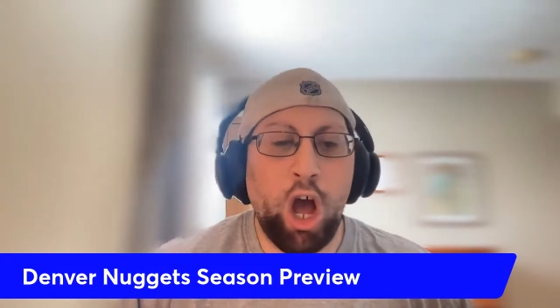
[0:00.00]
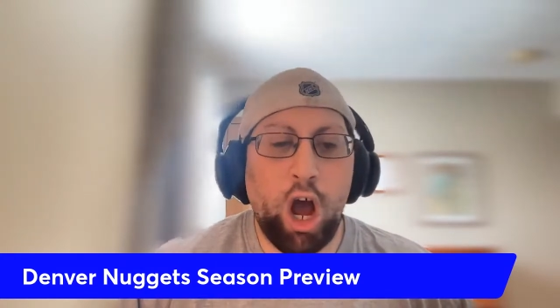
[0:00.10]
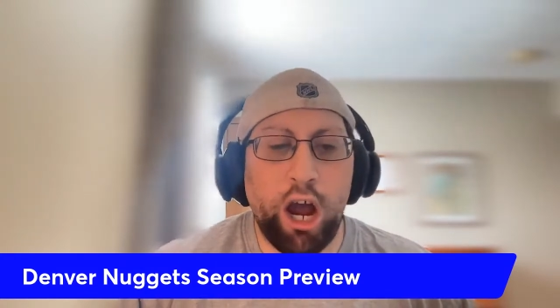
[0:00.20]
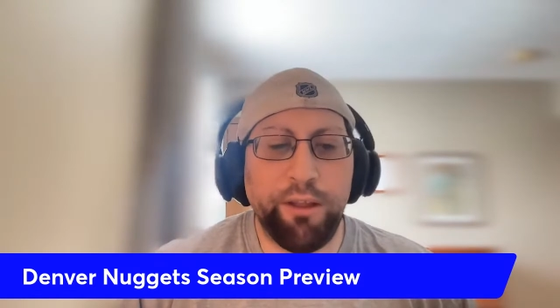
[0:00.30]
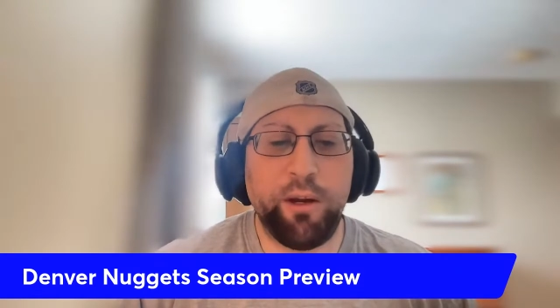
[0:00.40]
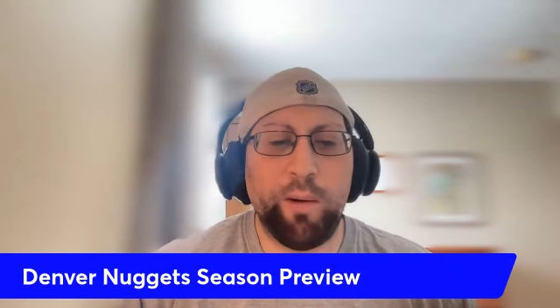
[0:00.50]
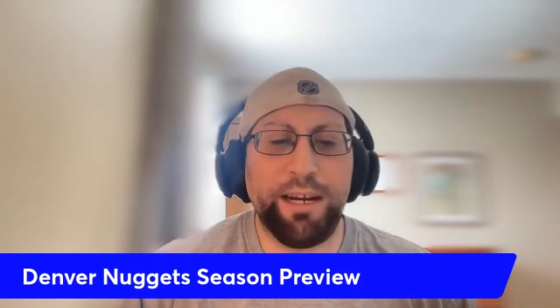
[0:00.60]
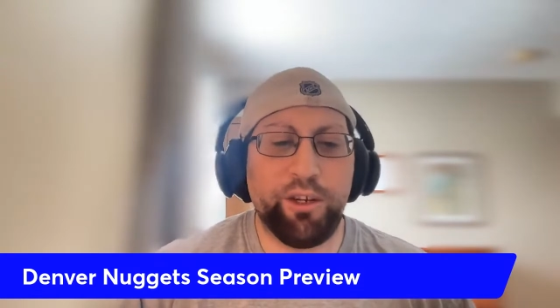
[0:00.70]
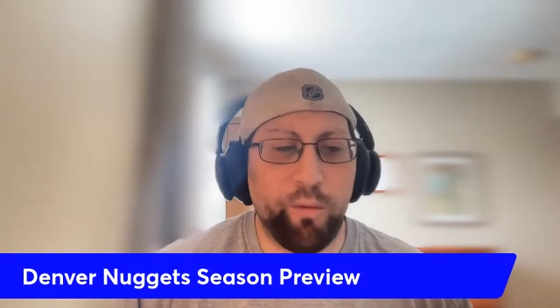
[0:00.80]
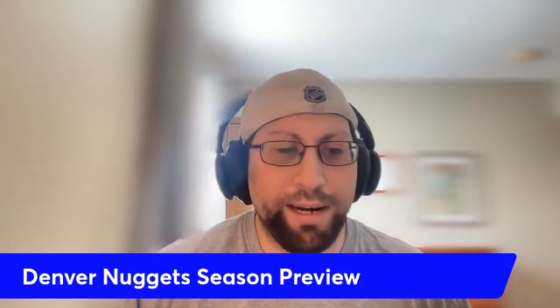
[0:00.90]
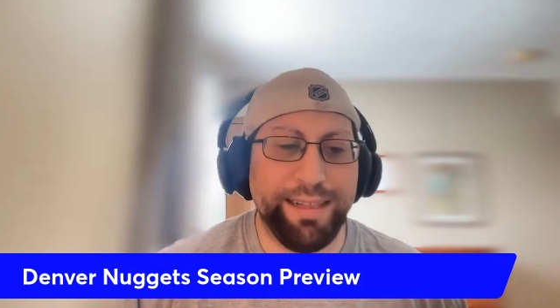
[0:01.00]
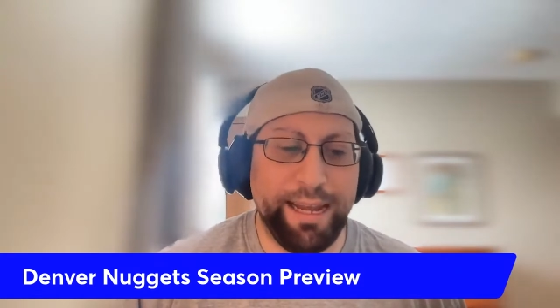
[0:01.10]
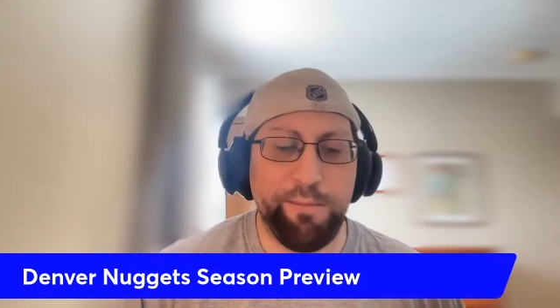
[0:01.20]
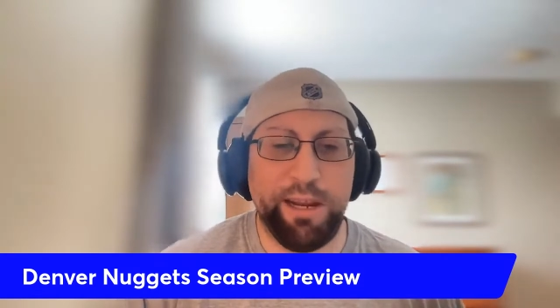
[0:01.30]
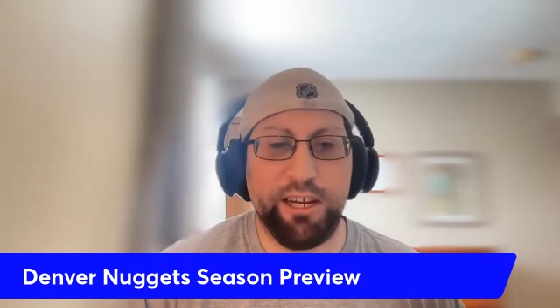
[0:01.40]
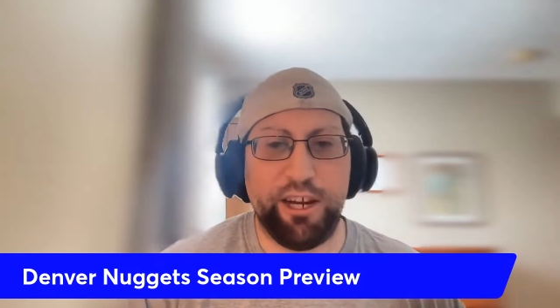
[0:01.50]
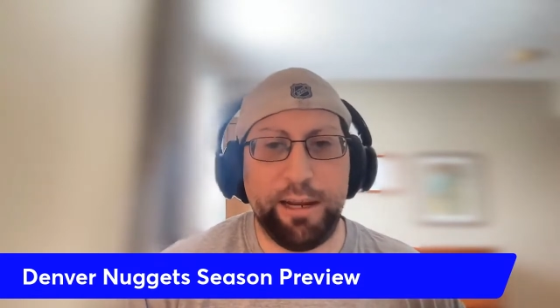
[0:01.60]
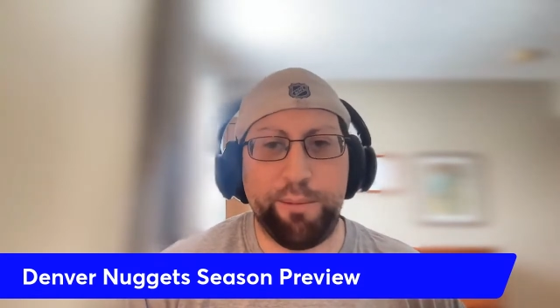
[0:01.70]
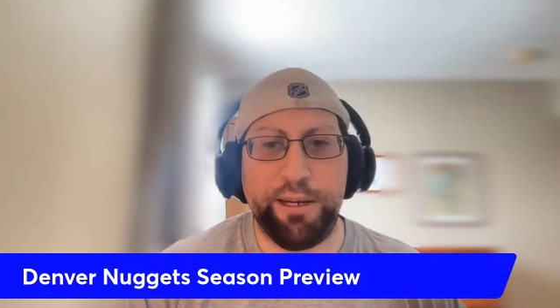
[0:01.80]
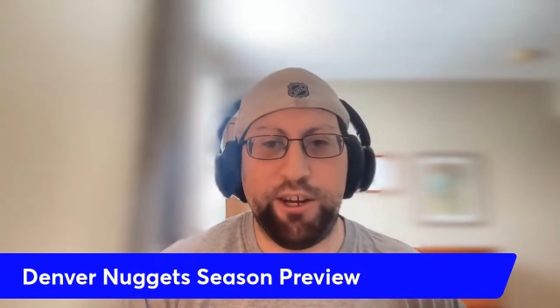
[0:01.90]
on their way to winning the NBA
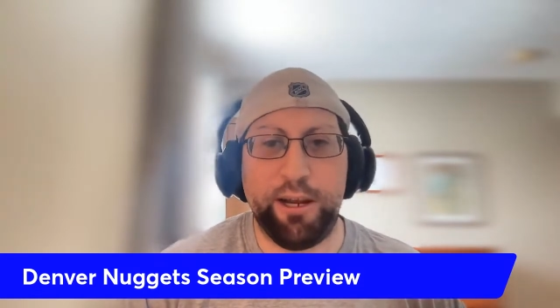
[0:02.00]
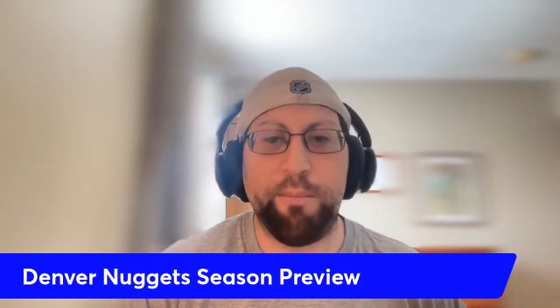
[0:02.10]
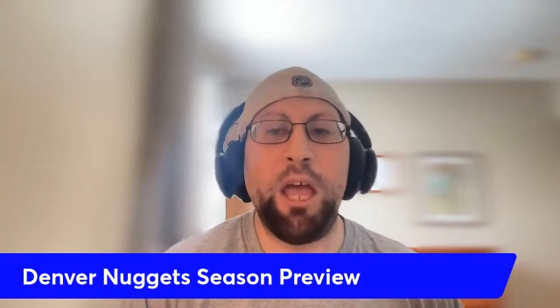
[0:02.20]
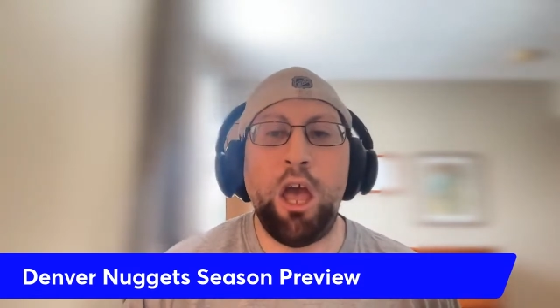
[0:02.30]
championship.